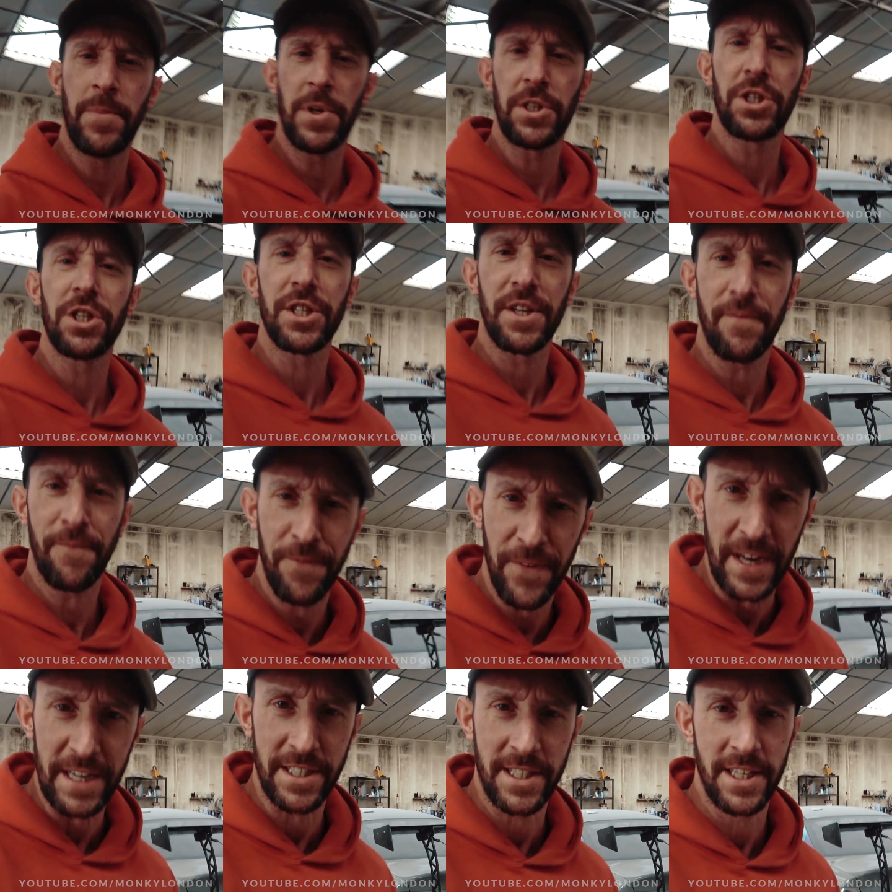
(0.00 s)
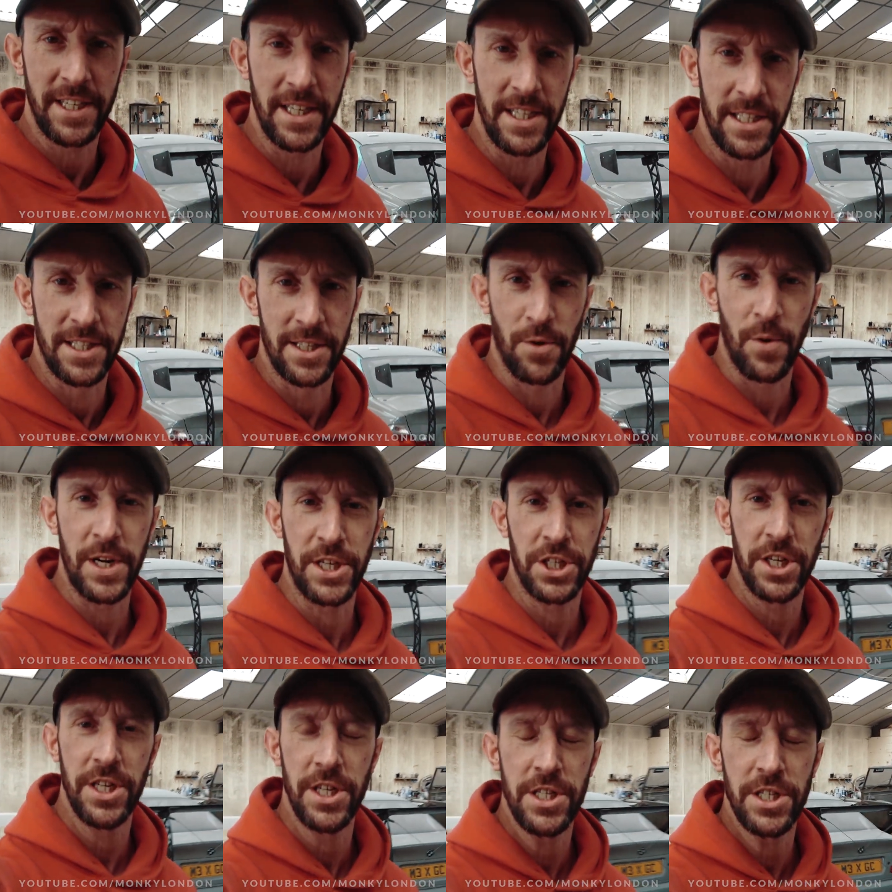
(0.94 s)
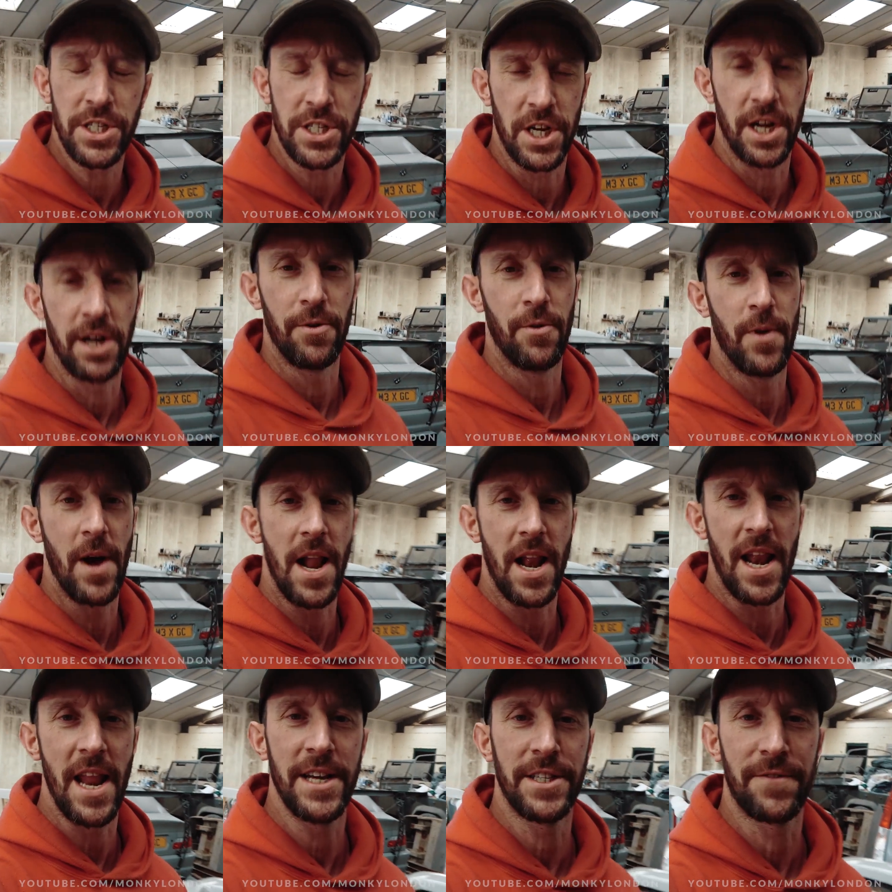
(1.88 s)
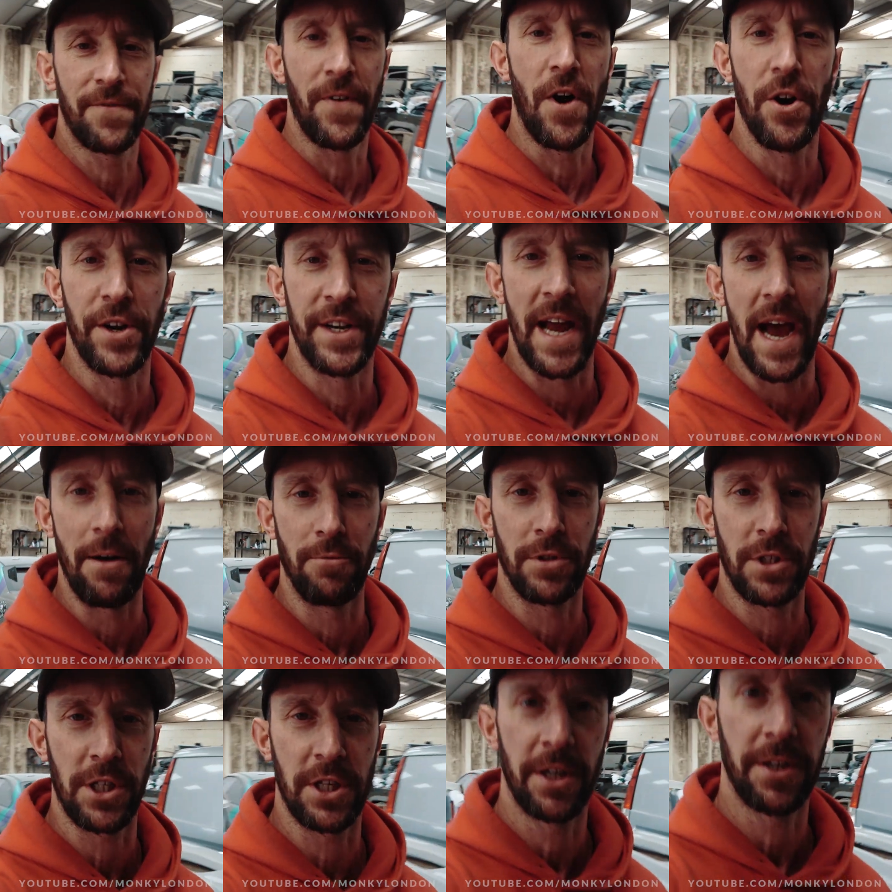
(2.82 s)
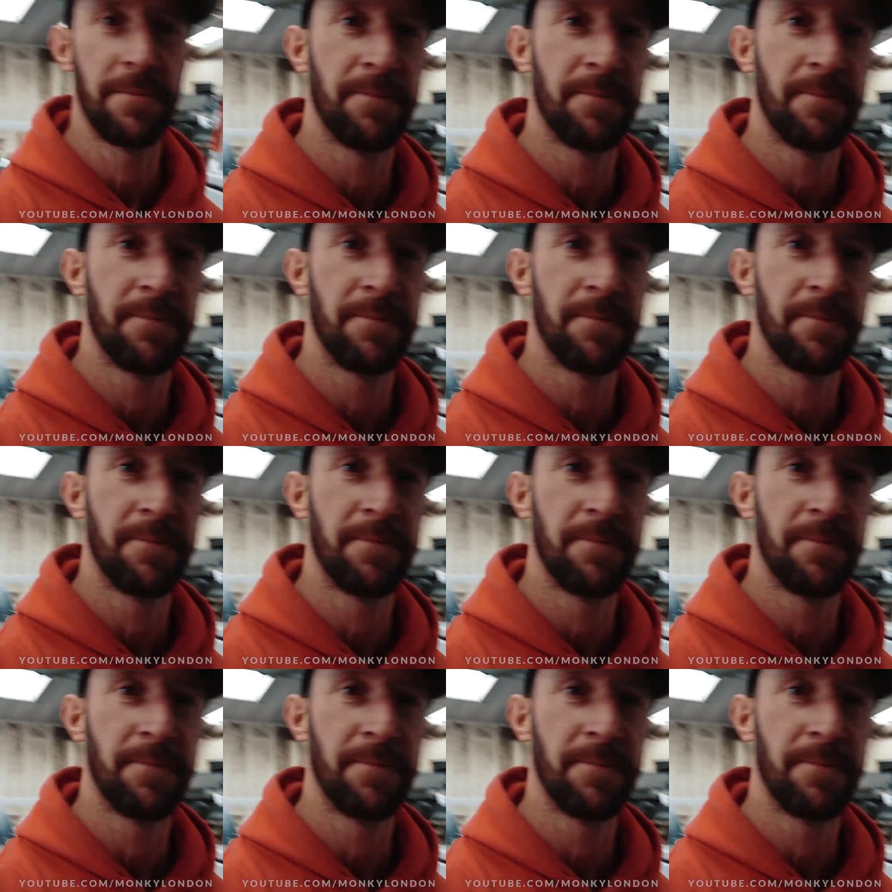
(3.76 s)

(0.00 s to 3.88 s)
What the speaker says: But does it fit is the question, so let's find out.